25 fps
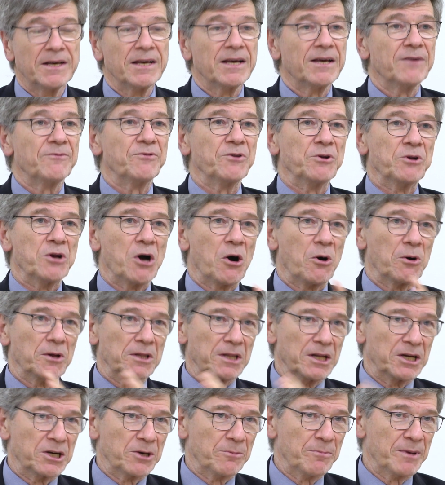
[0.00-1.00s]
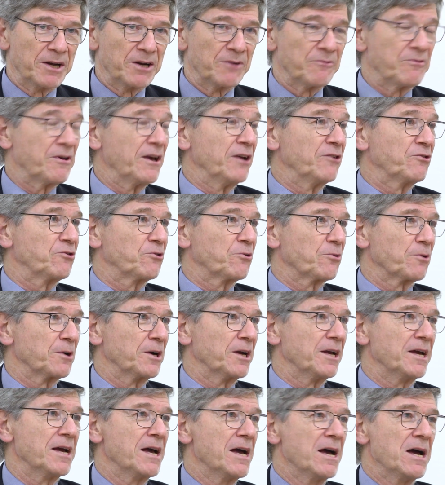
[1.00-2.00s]
If you know a little bit of
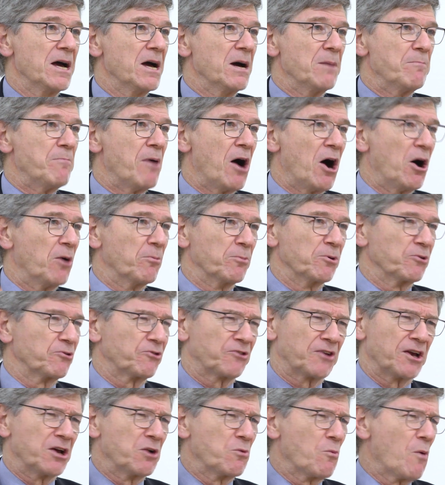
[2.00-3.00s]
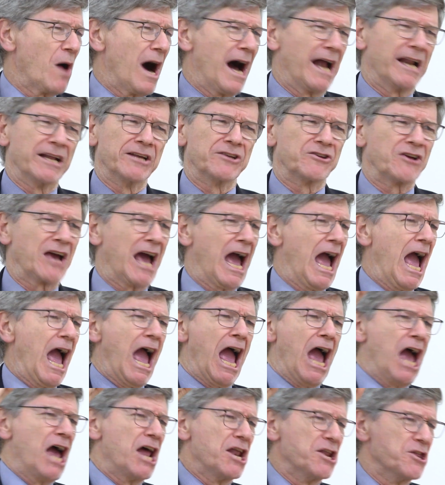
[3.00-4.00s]
history, Palmerston wanted to
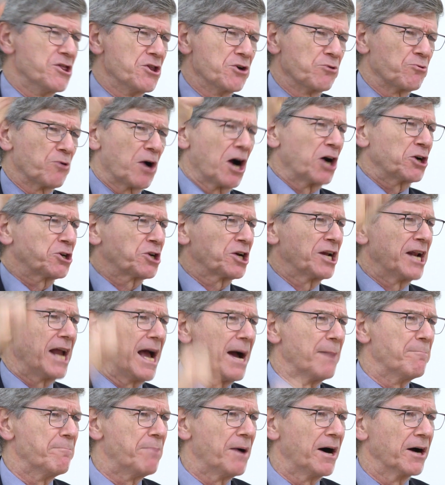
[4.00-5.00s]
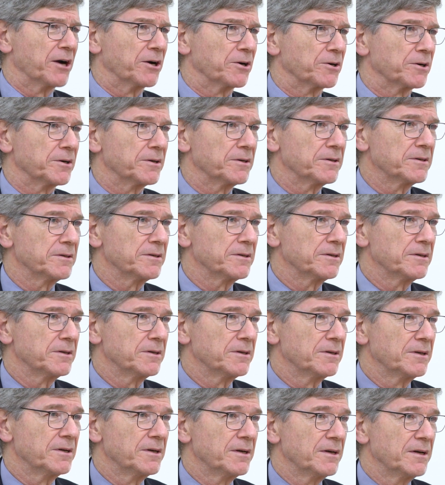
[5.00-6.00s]
end the Russian Empire
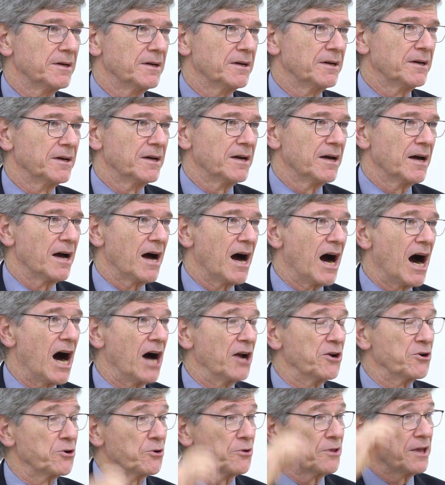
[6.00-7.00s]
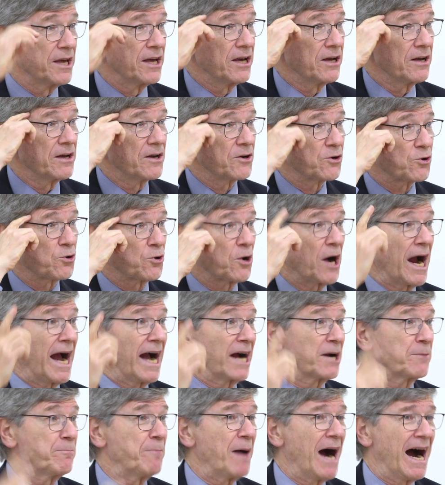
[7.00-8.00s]
under the
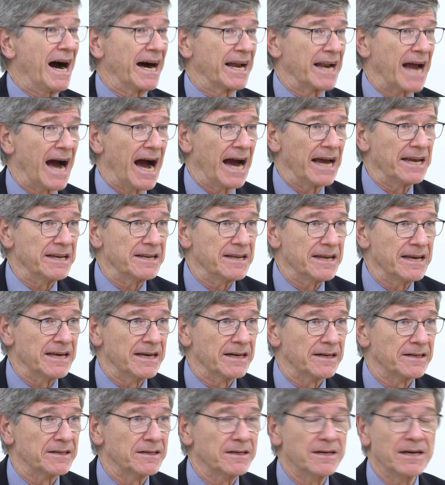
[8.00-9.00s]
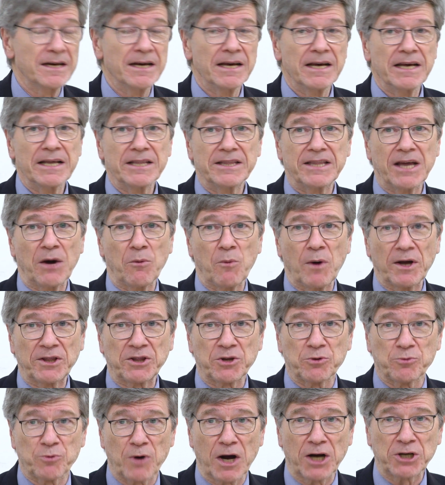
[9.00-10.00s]
crackpot idea that what
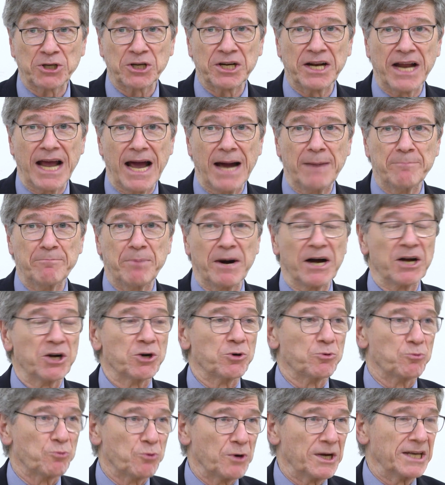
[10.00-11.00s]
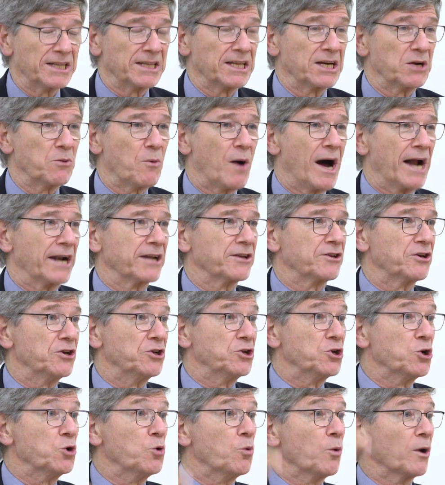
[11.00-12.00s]
the Russian Empire really wanted to
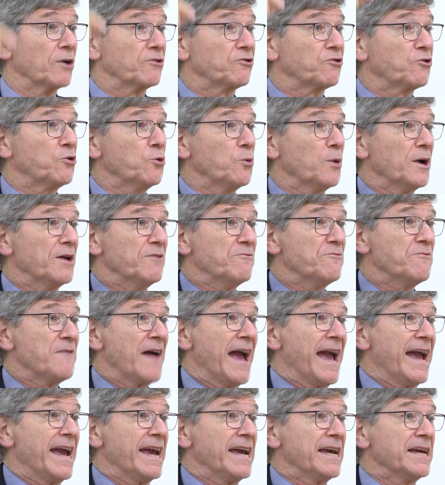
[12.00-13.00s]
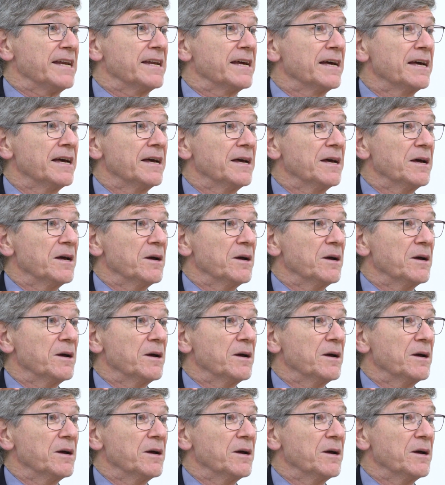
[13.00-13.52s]
do was to invade